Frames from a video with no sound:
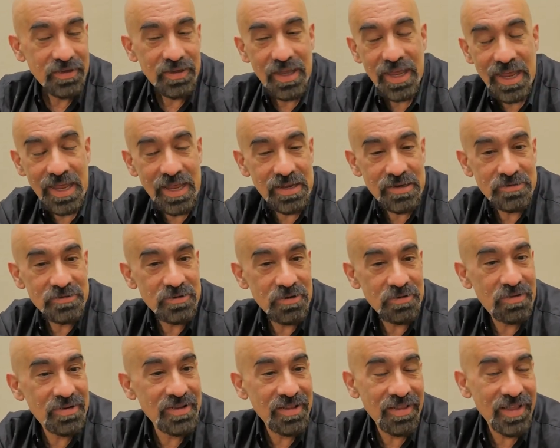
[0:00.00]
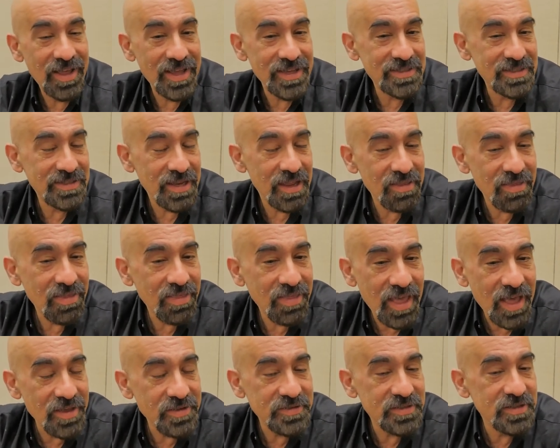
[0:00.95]
And during the last
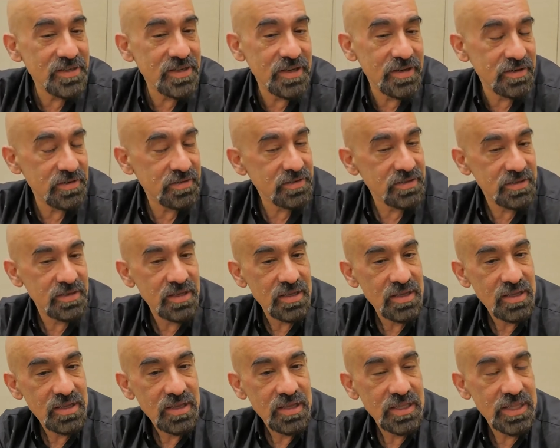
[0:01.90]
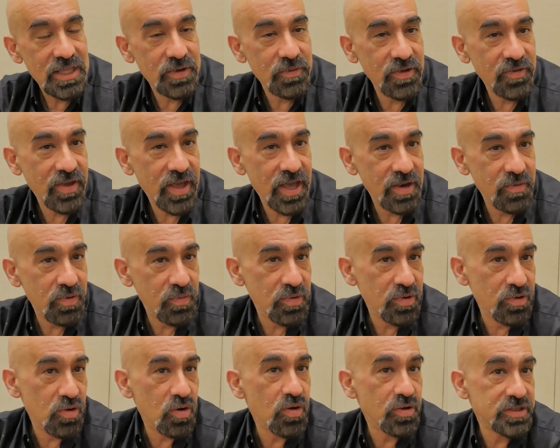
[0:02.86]
10,000 years that we've had what
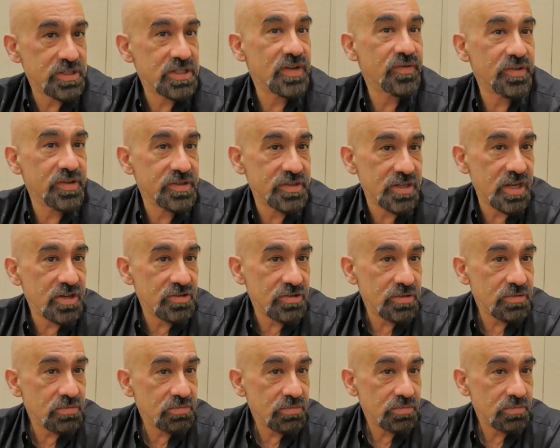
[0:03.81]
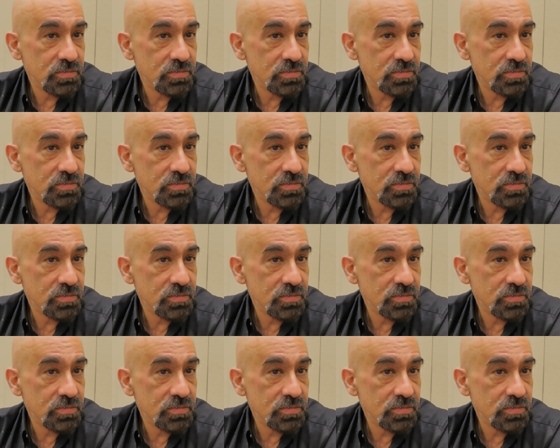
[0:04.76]
we'd call civilization,